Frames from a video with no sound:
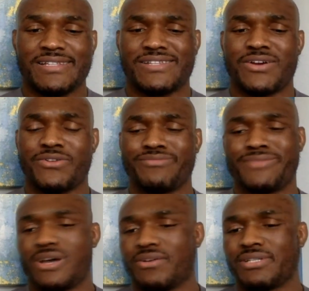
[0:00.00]
So
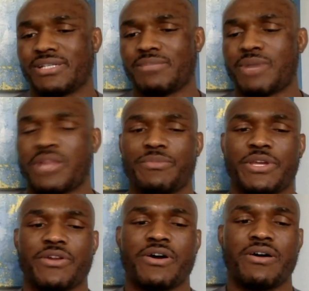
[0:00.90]
no, it doesn't bother
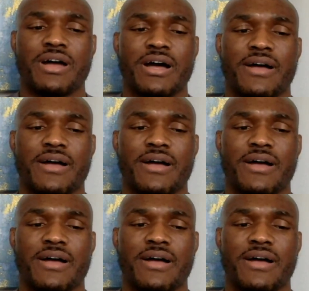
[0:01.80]
me at all.